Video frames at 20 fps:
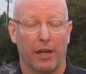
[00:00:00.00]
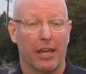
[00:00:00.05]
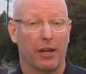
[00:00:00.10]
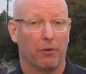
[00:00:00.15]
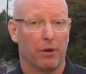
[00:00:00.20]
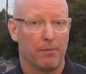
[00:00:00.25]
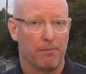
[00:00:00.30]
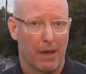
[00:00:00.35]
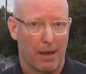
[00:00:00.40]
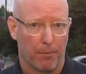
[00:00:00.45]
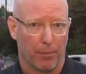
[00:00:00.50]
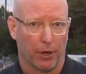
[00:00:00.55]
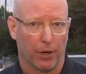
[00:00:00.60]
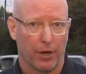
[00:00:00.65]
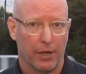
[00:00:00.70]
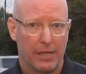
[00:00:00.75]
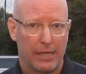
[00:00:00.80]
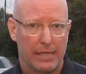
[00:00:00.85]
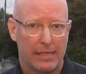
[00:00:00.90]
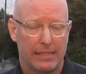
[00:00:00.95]
And remember,
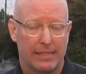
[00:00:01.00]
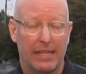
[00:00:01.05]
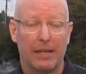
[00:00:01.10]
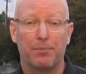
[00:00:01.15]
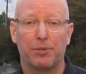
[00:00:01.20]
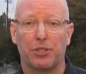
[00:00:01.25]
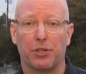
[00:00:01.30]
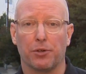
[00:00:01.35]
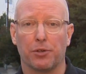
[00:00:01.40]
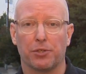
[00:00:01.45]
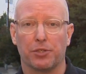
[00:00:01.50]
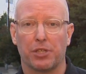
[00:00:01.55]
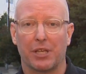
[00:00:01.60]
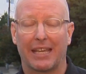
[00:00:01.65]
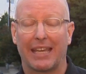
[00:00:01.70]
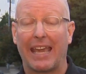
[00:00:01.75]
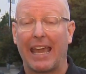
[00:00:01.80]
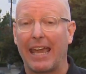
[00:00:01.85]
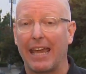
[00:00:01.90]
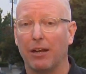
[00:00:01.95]
tipsters
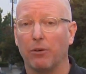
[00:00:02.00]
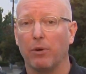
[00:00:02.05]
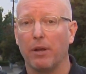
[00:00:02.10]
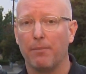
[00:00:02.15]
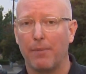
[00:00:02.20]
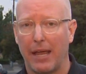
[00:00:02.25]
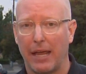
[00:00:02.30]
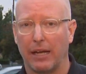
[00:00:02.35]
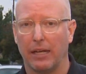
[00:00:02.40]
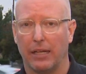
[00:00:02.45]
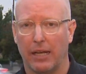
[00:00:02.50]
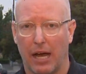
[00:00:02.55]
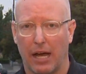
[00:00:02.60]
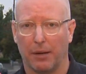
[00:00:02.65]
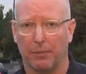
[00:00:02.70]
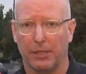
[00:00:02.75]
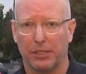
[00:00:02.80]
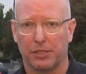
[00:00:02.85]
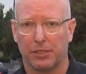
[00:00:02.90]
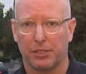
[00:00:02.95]
can remain
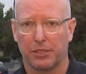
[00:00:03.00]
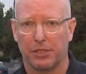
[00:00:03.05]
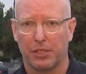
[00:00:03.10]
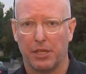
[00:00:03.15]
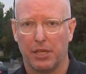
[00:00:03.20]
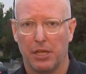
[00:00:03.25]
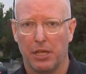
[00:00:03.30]
anonymous.